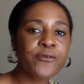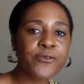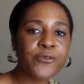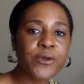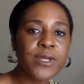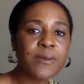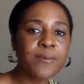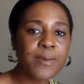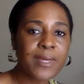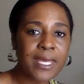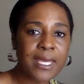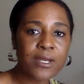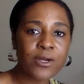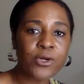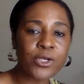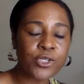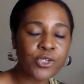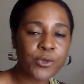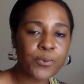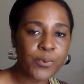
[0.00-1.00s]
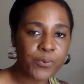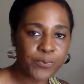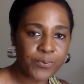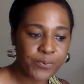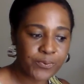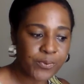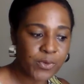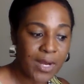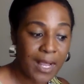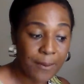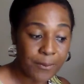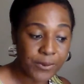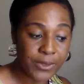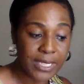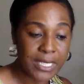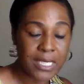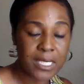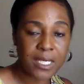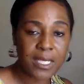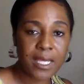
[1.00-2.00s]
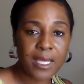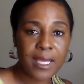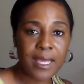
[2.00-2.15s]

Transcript: a free bid on your property,